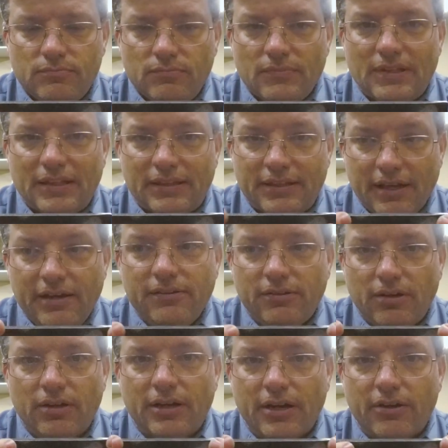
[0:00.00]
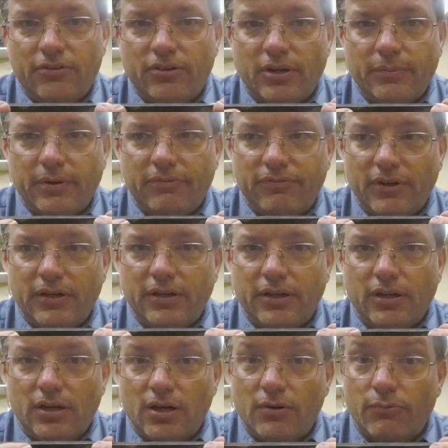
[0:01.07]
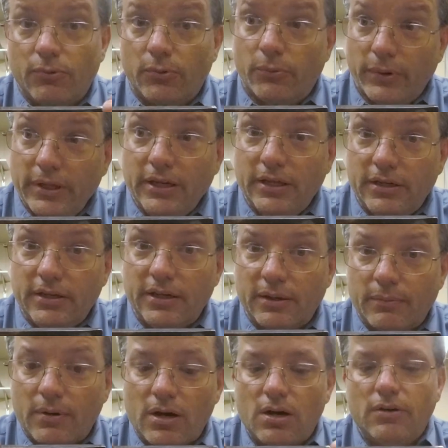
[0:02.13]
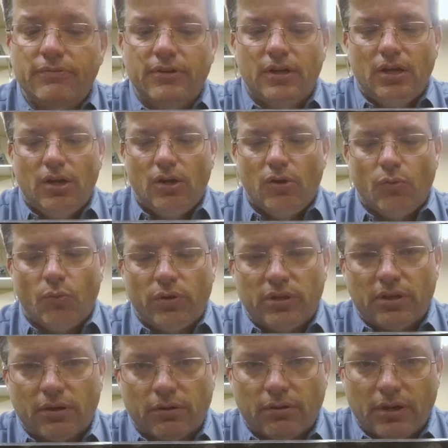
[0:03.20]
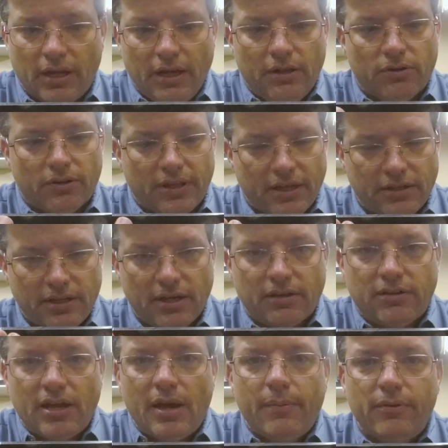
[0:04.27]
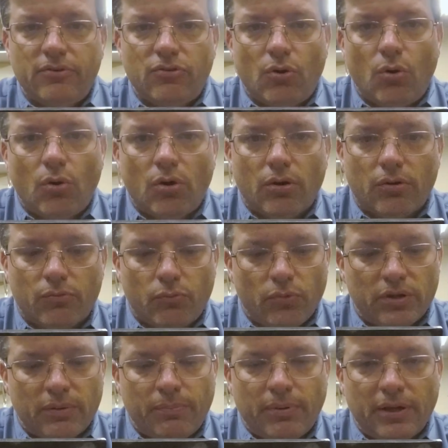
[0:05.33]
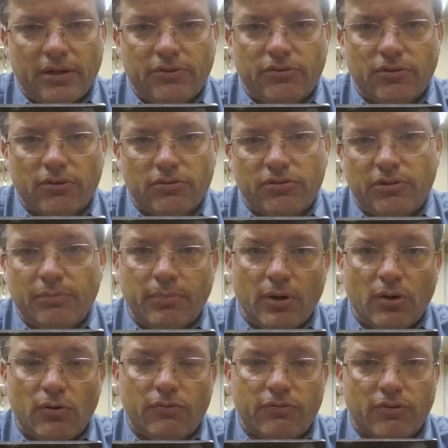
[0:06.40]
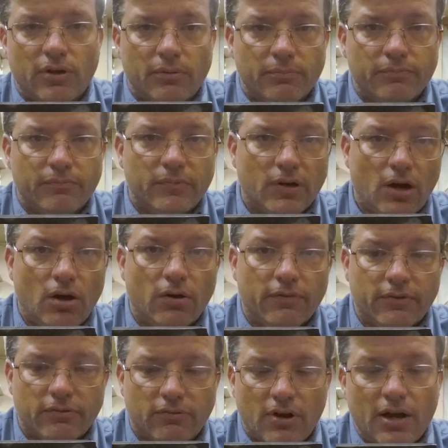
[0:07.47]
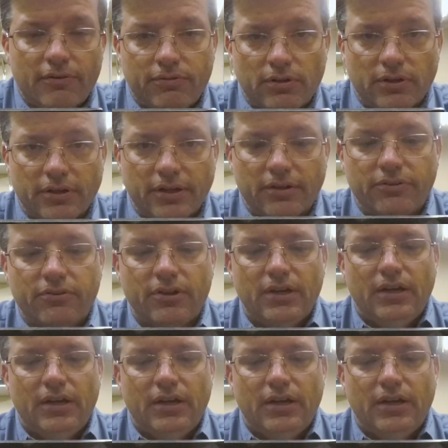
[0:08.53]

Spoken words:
These little guys are going to be fun to get off when we need to get them off, when either they take damage or when the plate starts to bow from all of the rifle hits.